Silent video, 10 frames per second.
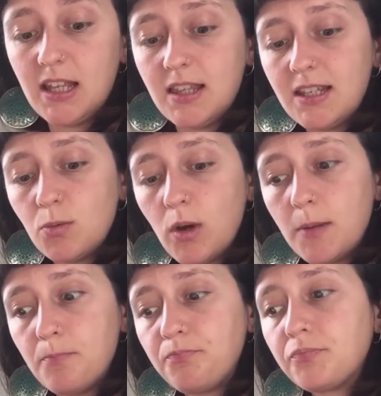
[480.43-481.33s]
And this
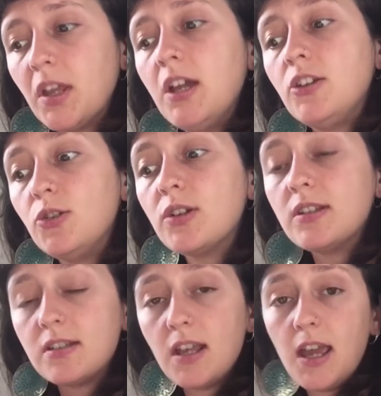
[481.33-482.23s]
one, you can
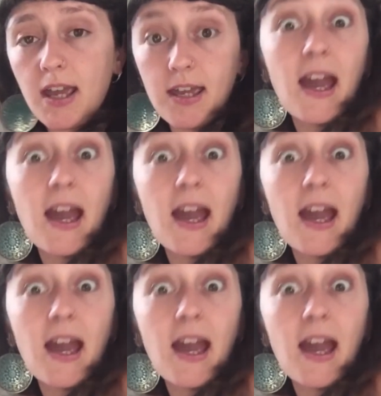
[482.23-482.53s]
say,